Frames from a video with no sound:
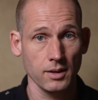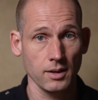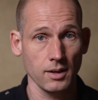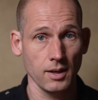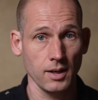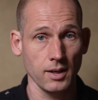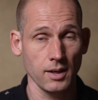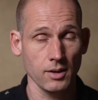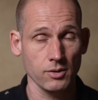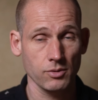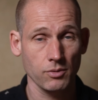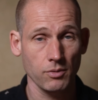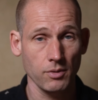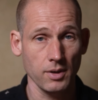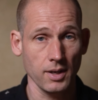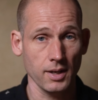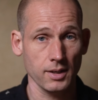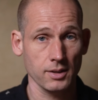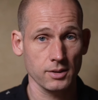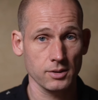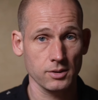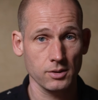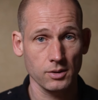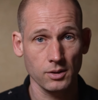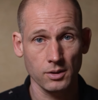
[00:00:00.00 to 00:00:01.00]

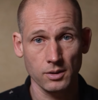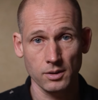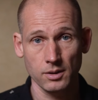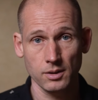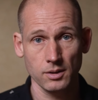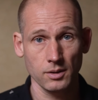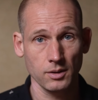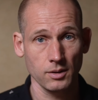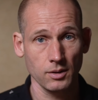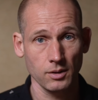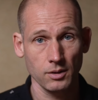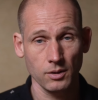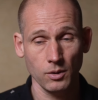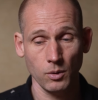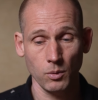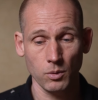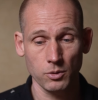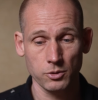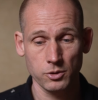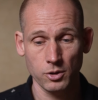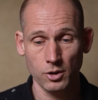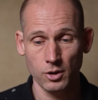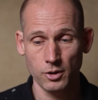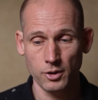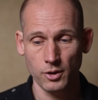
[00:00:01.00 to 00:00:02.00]
AS3X uh, all
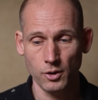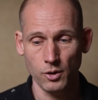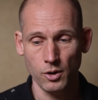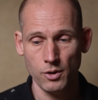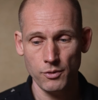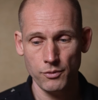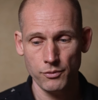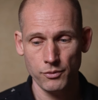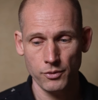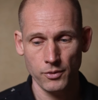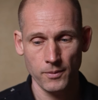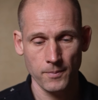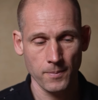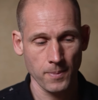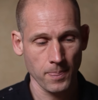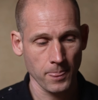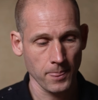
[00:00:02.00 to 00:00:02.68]
turned off